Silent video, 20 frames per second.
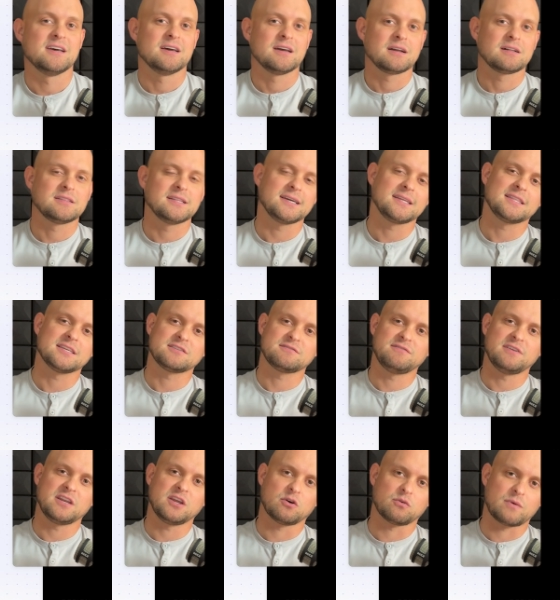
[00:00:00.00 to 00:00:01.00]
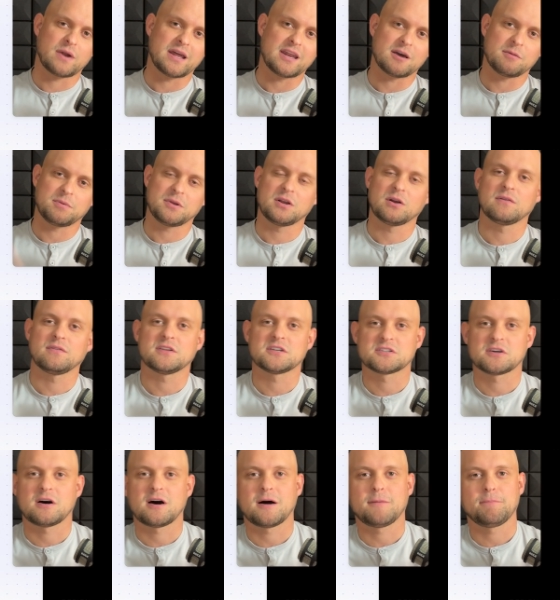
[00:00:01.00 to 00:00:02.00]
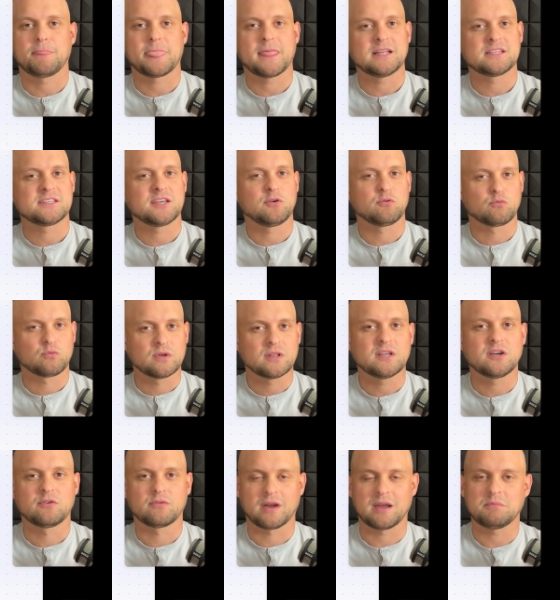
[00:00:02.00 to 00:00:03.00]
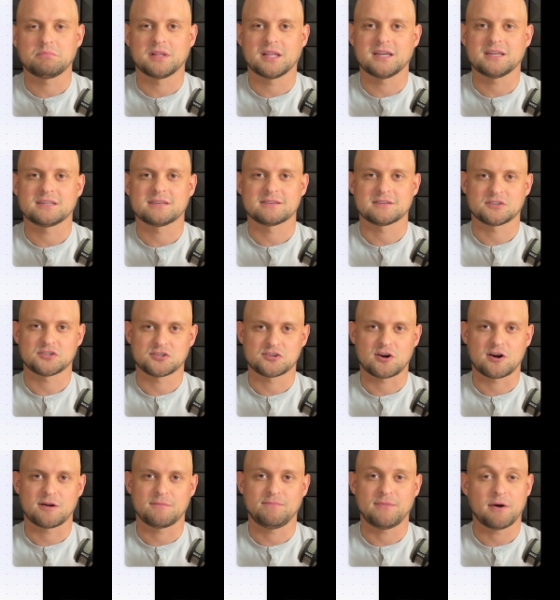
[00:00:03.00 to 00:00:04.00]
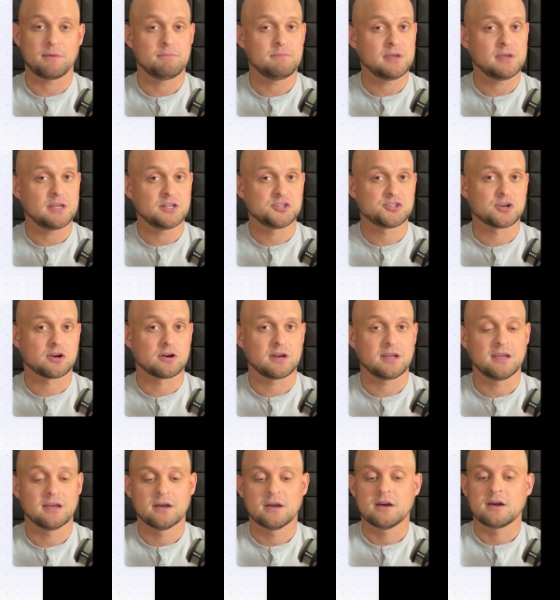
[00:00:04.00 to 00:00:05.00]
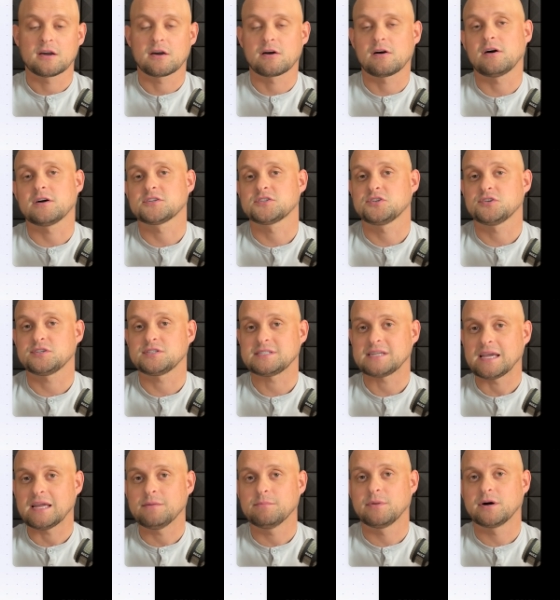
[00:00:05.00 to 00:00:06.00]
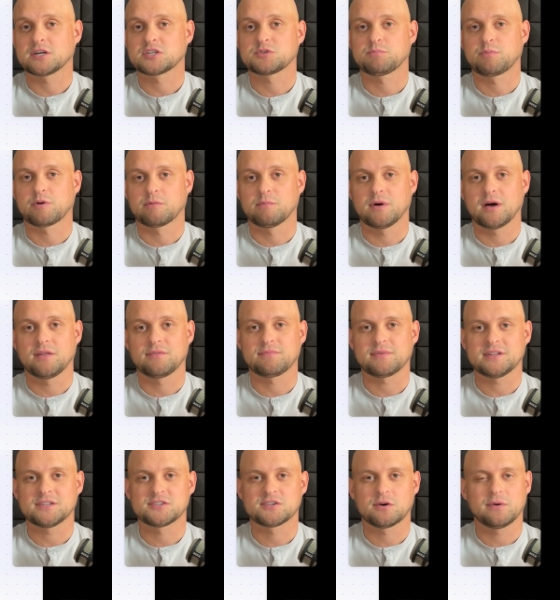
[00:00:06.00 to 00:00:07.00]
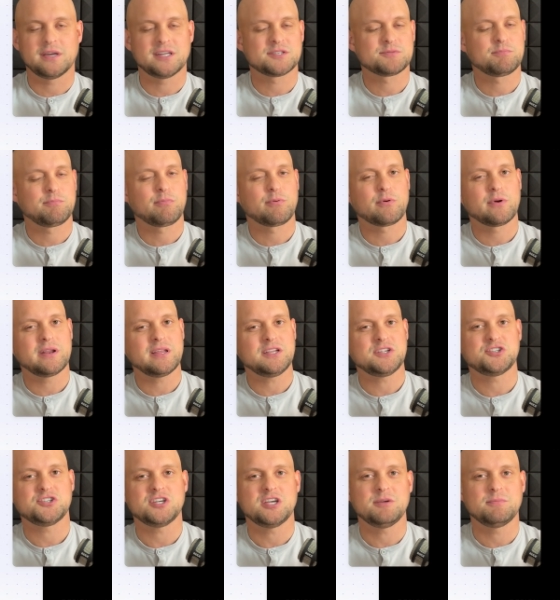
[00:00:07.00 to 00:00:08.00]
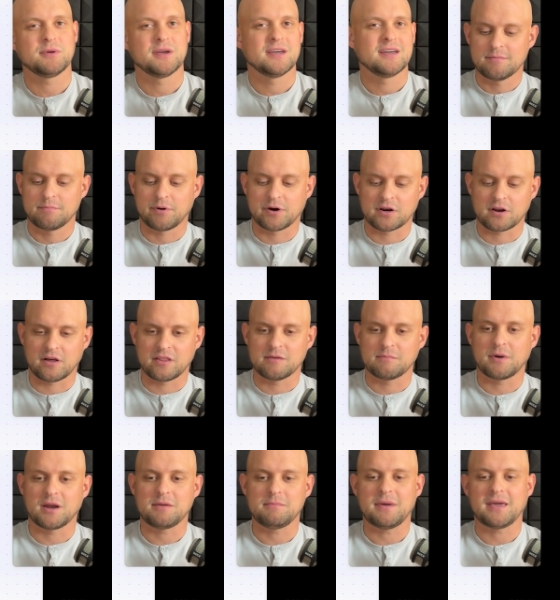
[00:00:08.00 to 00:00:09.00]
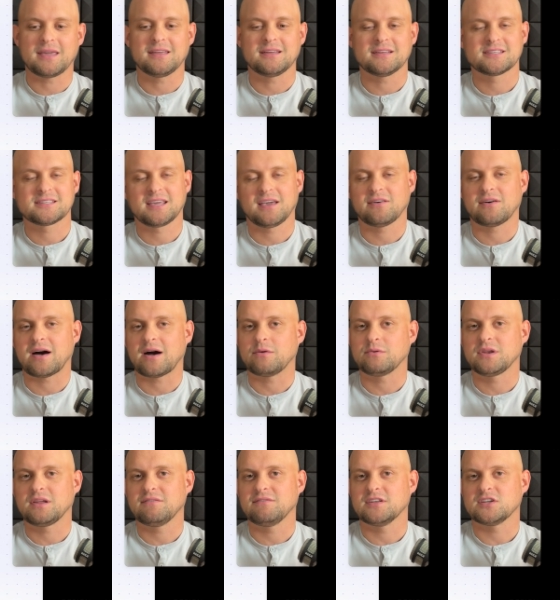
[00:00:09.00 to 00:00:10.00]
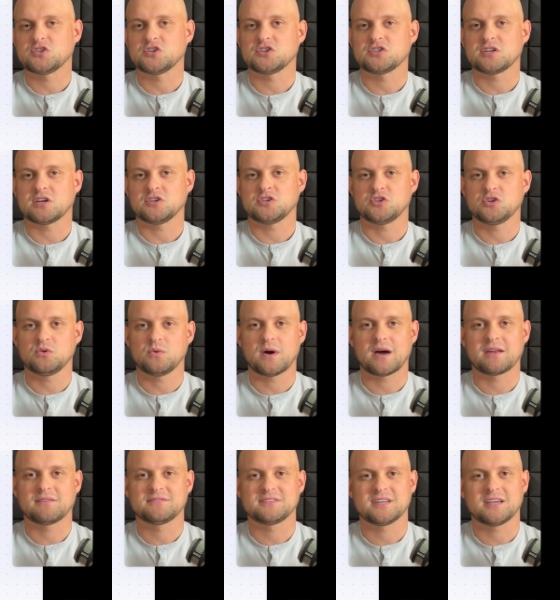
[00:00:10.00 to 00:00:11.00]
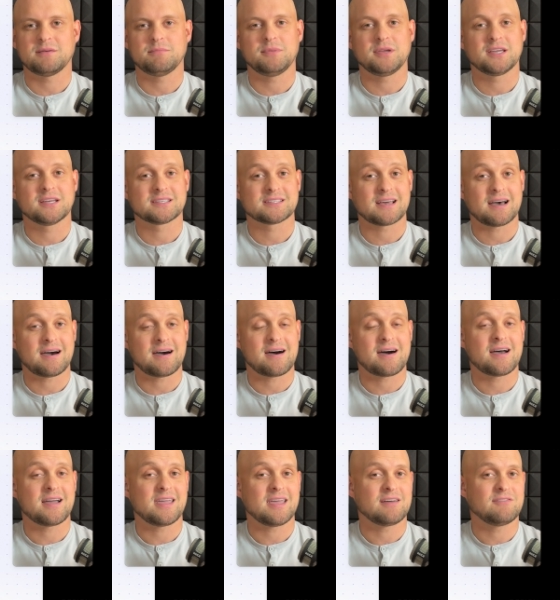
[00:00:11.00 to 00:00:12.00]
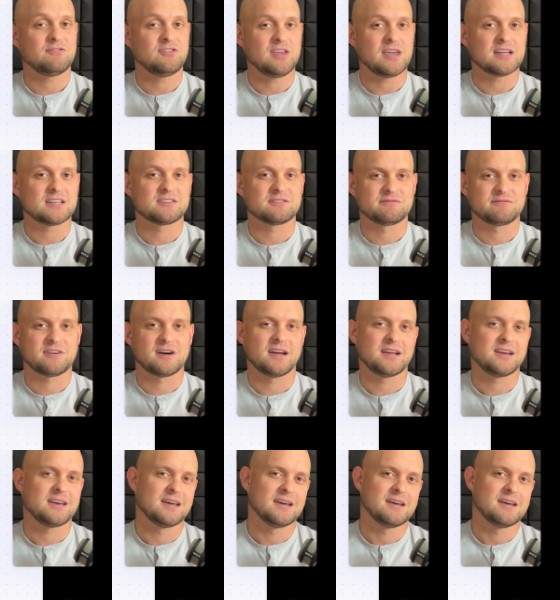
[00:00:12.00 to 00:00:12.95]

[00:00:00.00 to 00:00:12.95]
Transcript: click this video right up here in the top. It's a really great place to start. Now, Midjourney costs just 10 bucks per month, and so it's pretty cheap, but on the money-making scale, I would give this just a 2 out of 10 because I have yet to find